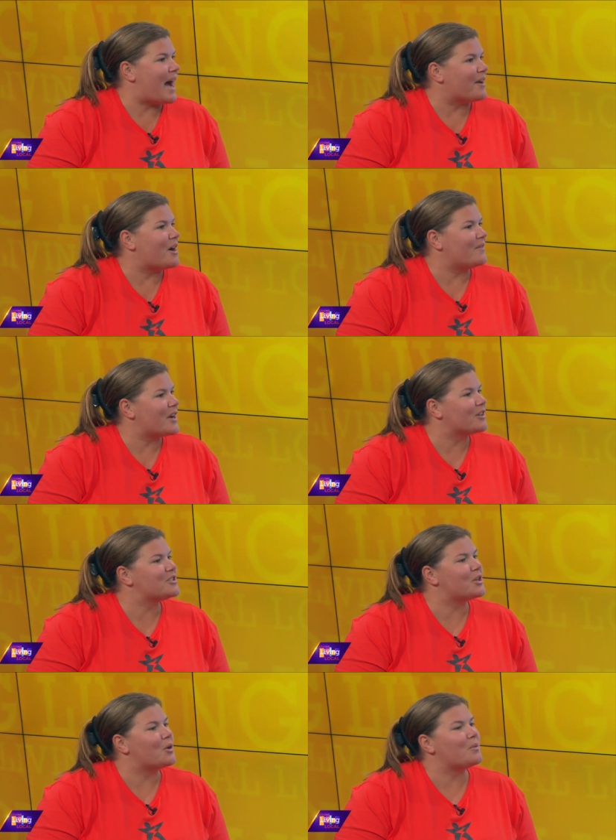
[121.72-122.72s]
on there.
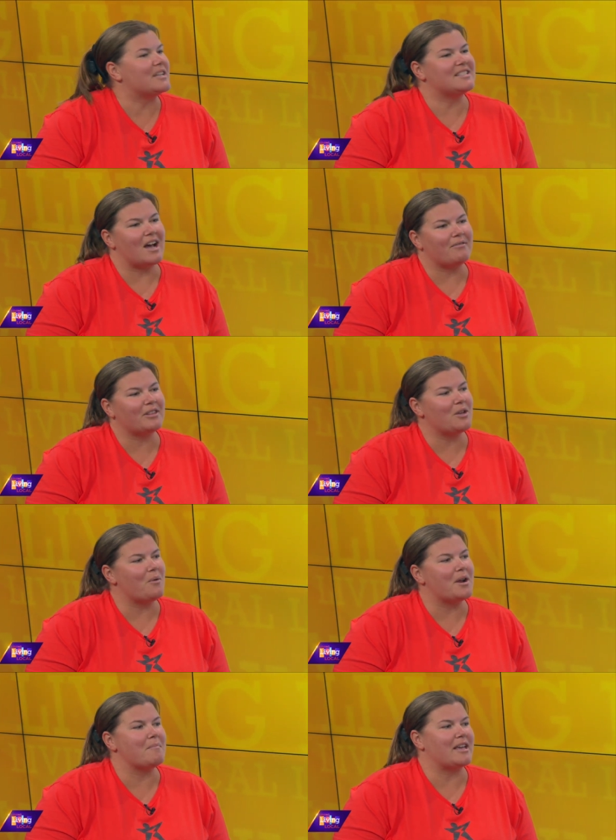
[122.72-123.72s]
So we definitely
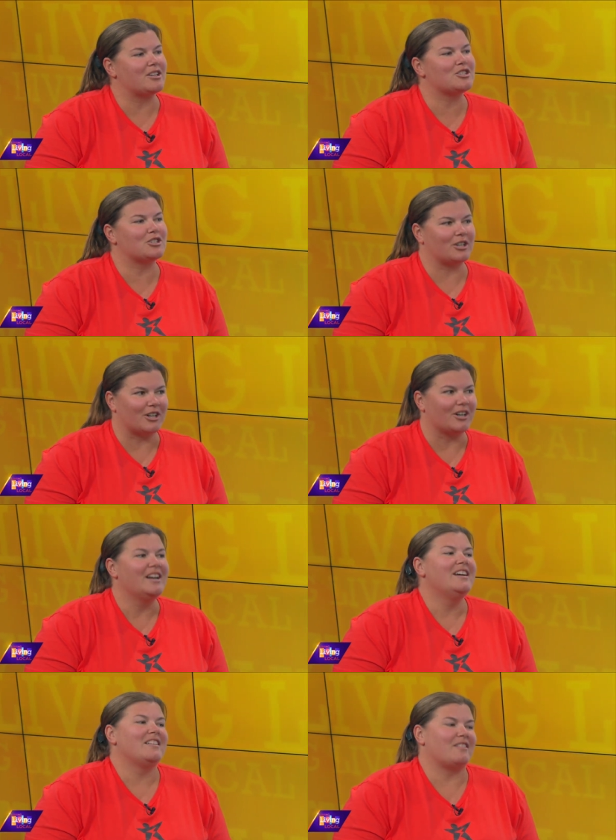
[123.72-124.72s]
want to make okay. sure
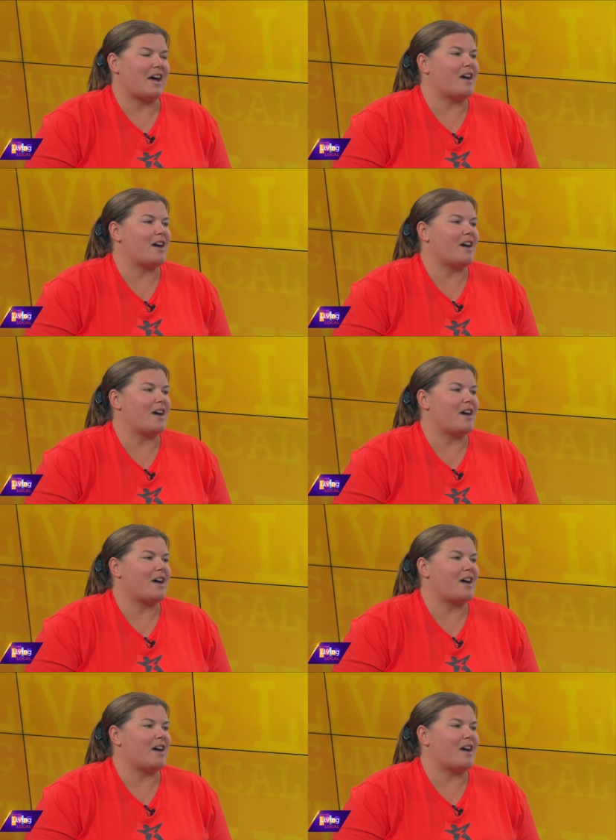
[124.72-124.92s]
that